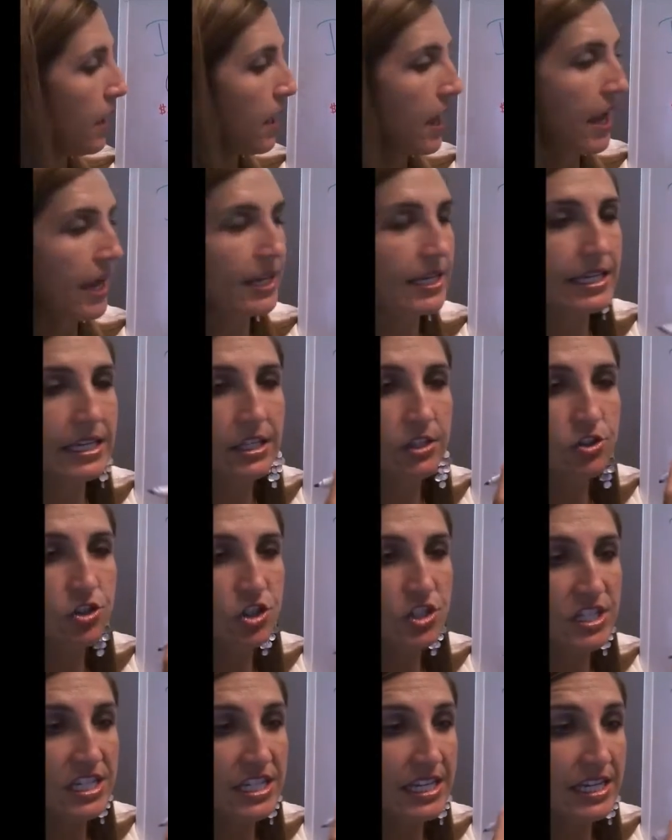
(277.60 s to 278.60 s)
at each
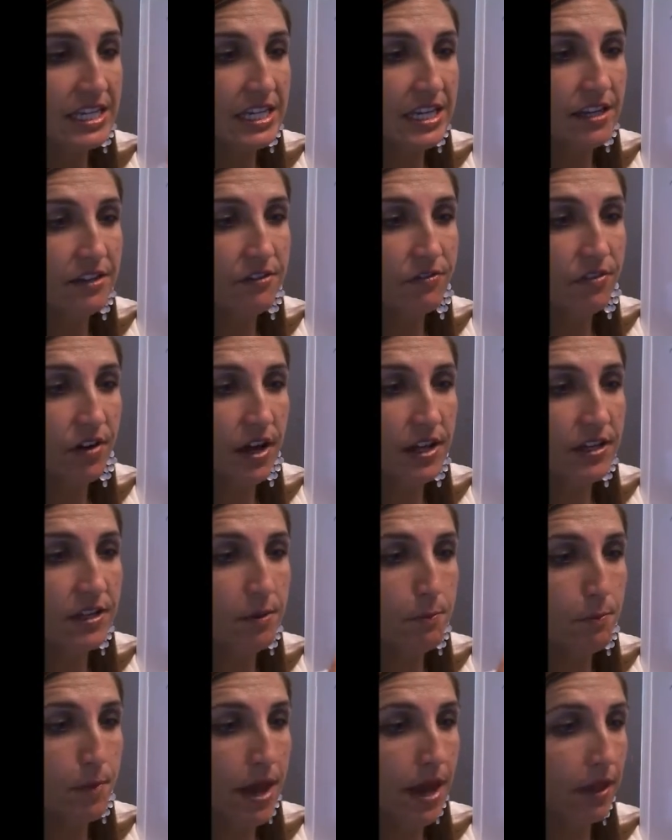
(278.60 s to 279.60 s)
T and find the
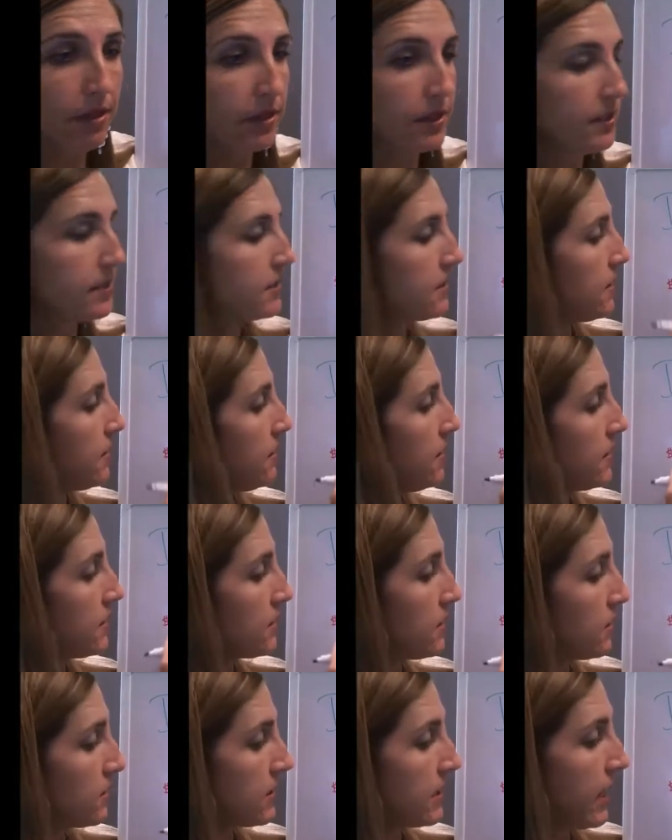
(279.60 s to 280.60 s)
balance. This
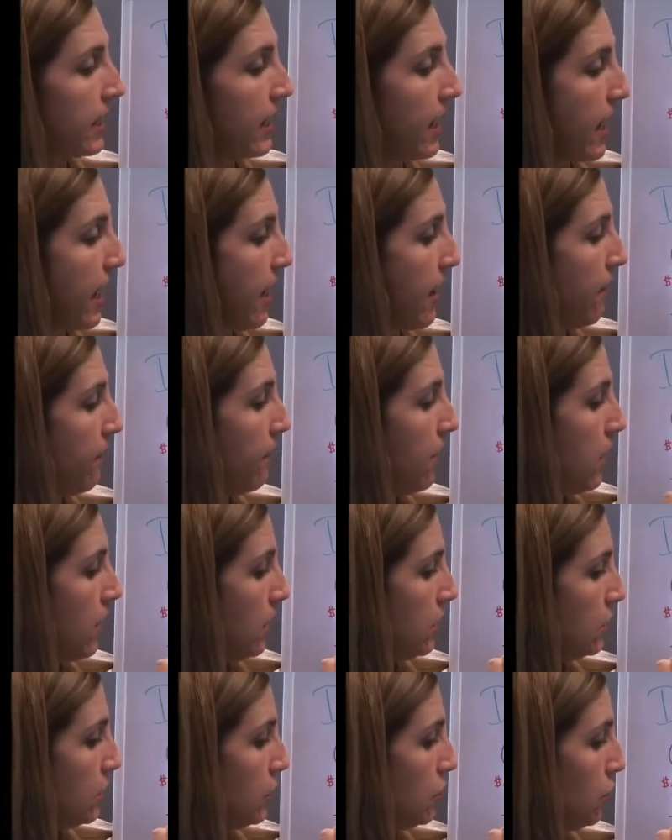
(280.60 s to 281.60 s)
looks like I have
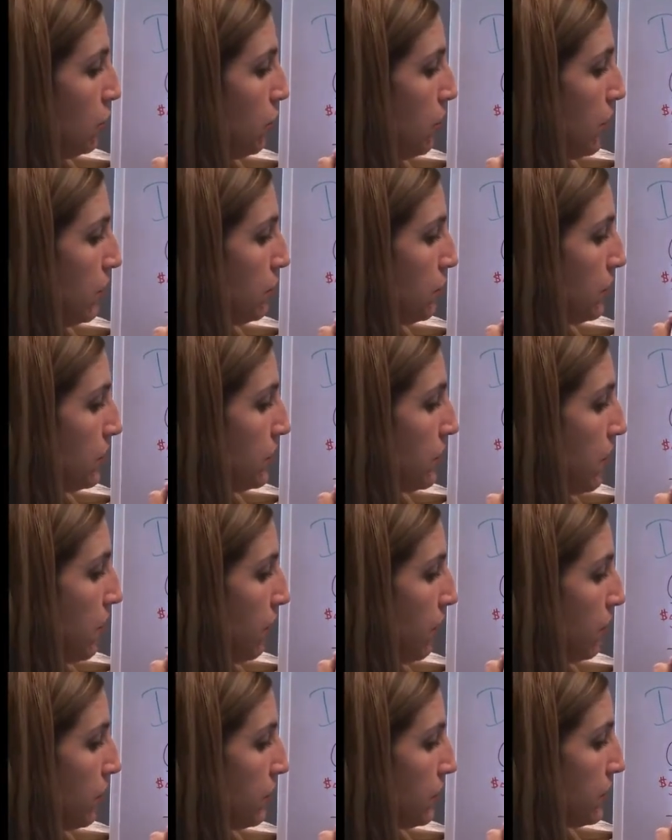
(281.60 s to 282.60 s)

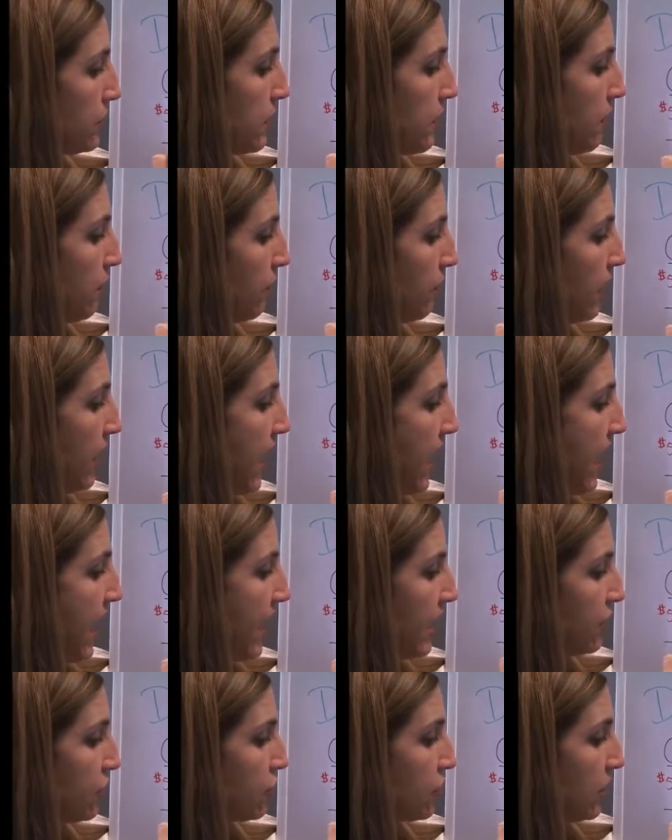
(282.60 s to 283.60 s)
$200 of
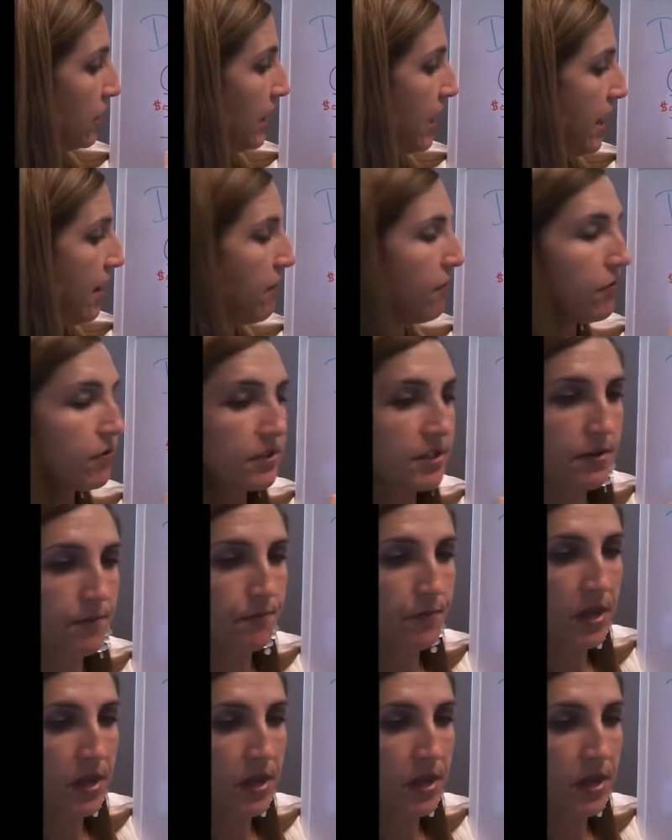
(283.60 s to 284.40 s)
cash left.